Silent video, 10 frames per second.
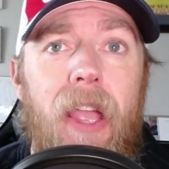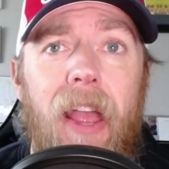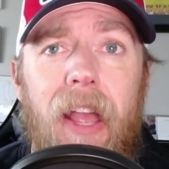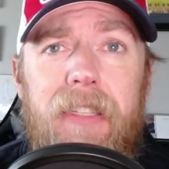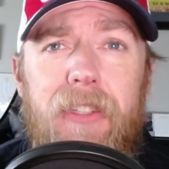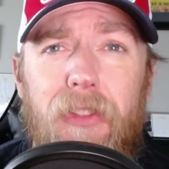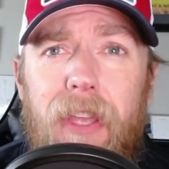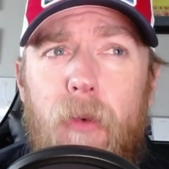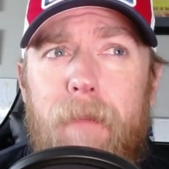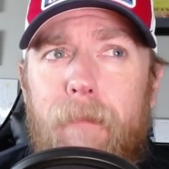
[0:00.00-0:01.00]
Still think
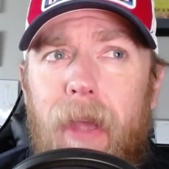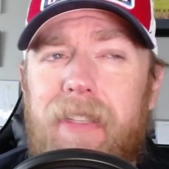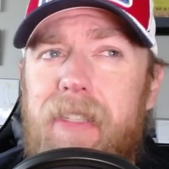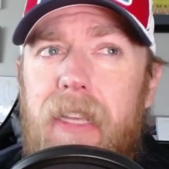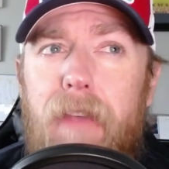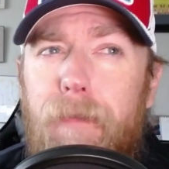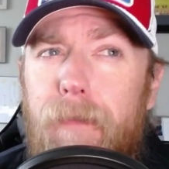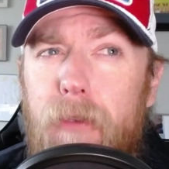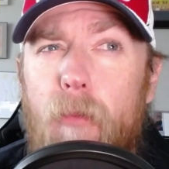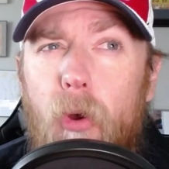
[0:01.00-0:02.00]
we might see a
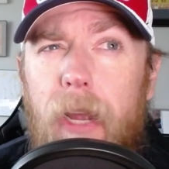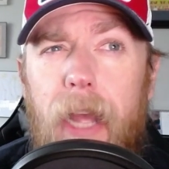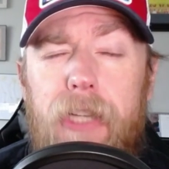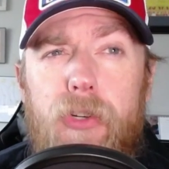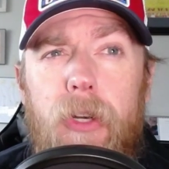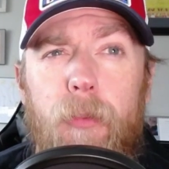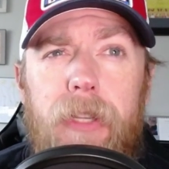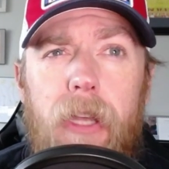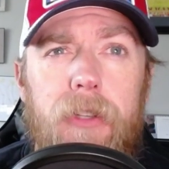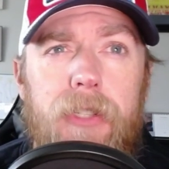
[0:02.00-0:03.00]
few more guys join up with the
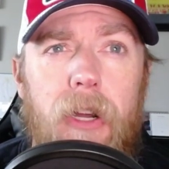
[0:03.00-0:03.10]
All-Stars,